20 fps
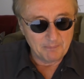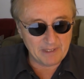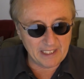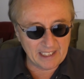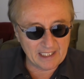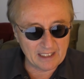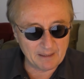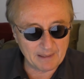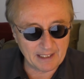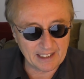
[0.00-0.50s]

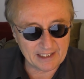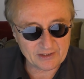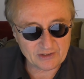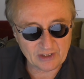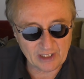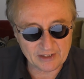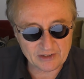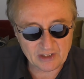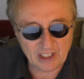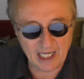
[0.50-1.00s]
Mina Mai
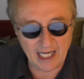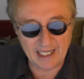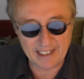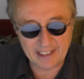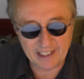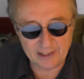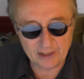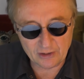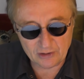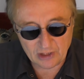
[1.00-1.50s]
says, Scotty,
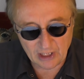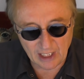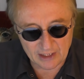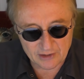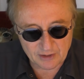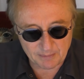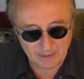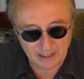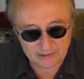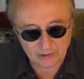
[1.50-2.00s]
can you tell us
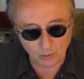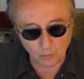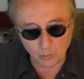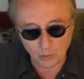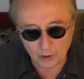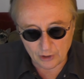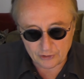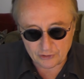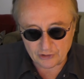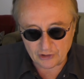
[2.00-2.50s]
about the
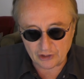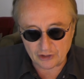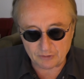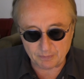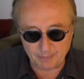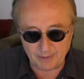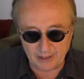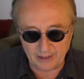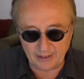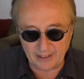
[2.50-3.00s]
worst
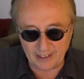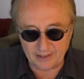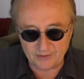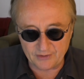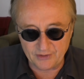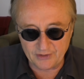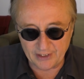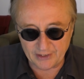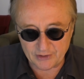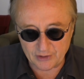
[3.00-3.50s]

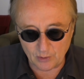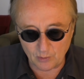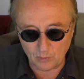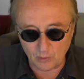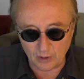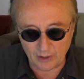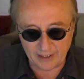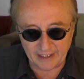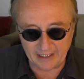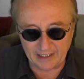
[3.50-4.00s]
experience that you're
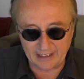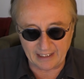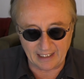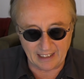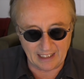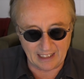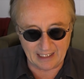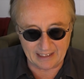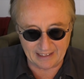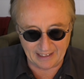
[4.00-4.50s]
working
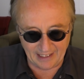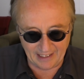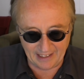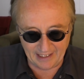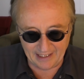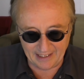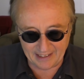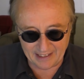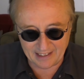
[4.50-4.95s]
on a